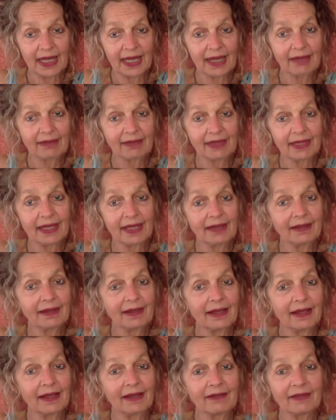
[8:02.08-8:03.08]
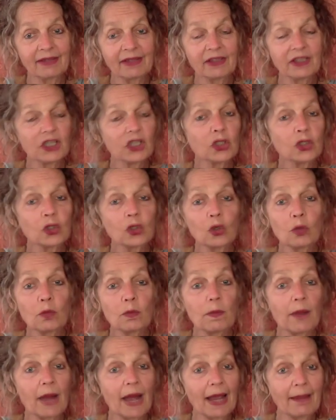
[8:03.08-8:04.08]
And then there is no
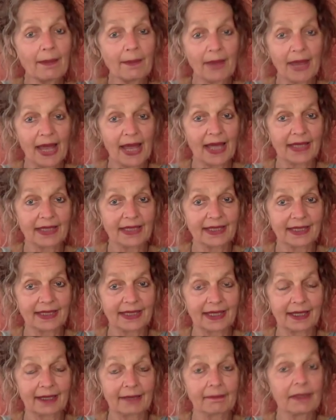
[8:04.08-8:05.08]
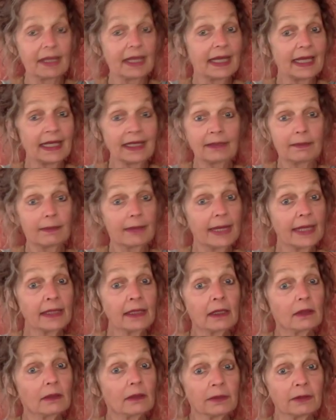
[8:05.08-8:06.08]
bypassing. It may
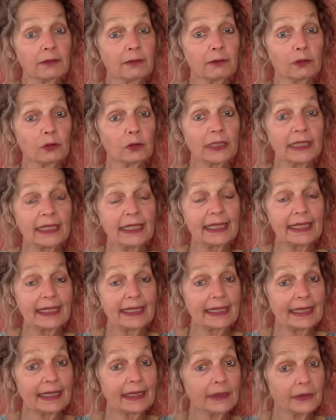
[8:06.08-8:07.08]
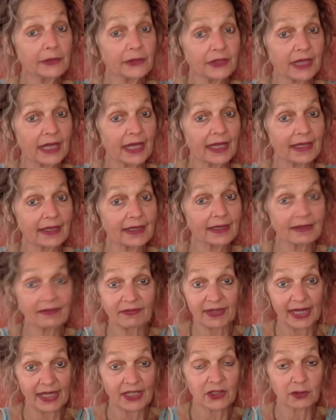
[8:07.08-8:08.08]
not be fully healed yet.
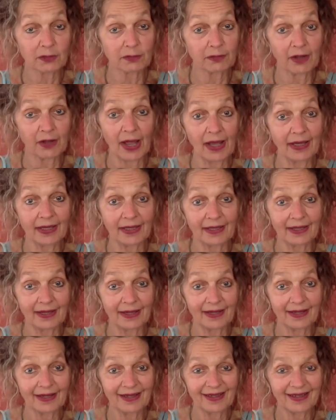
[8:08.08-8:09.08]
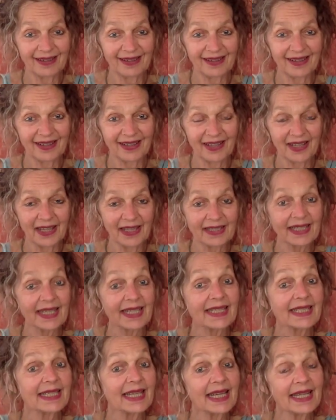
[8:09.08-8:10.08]
That's fine.
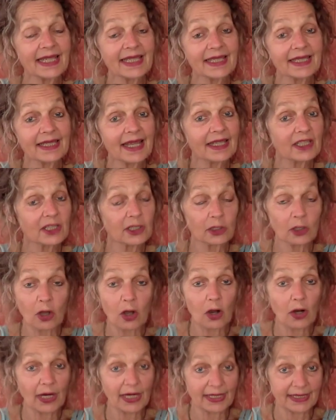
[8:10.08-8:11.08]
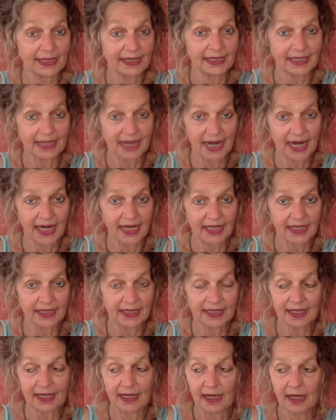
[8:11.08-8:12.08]
That takes as long as it
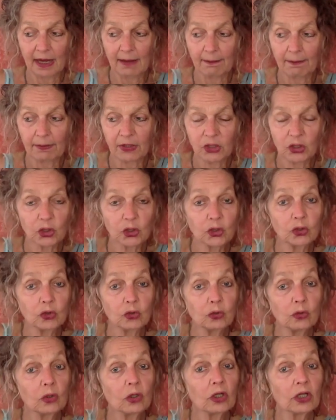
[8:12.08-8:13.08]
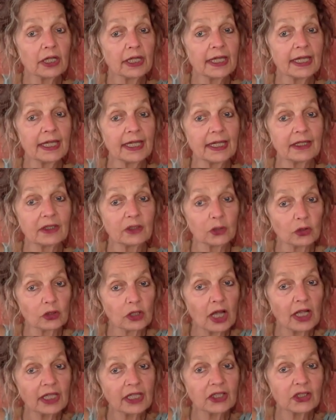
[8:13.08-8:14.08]
takes. But you are here. You're
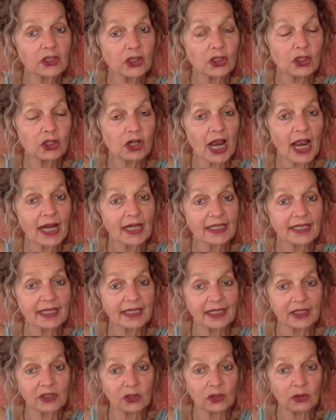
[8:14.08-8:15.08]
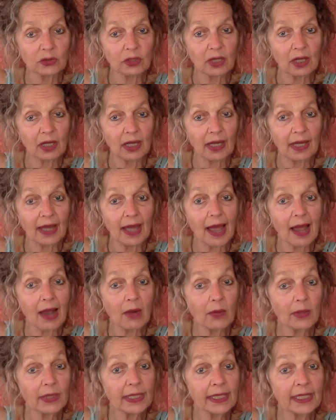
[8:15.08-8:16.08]
not contracting it. You're
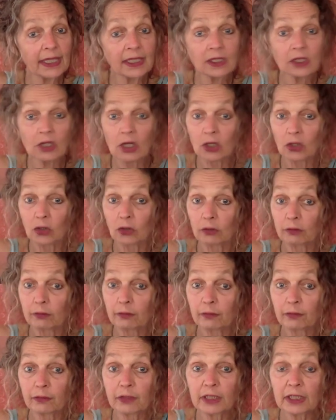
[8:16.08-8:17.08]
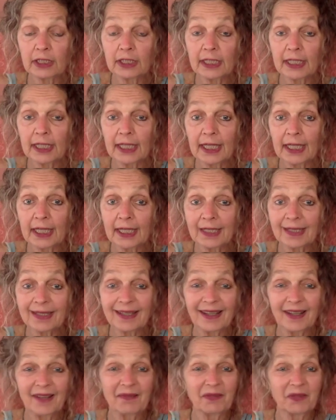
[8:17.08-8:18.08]
allowing it. You're feeling it.
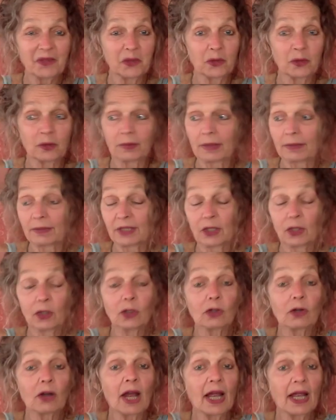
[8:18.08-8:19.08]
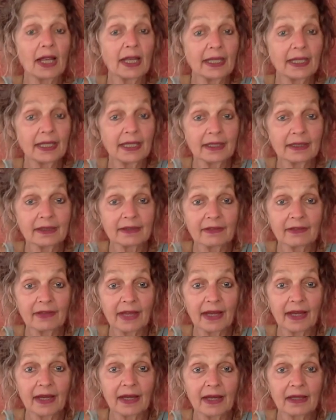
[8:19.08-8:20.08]
You're maybe crying here and
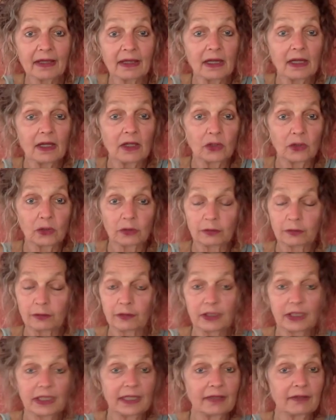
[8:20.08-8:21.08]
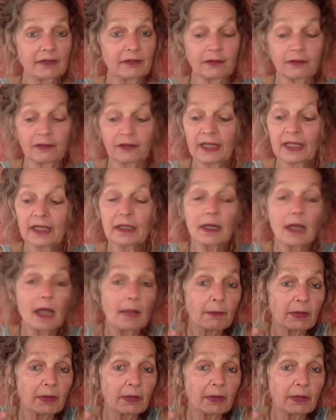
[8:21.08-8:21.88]
there. You're feeling fear.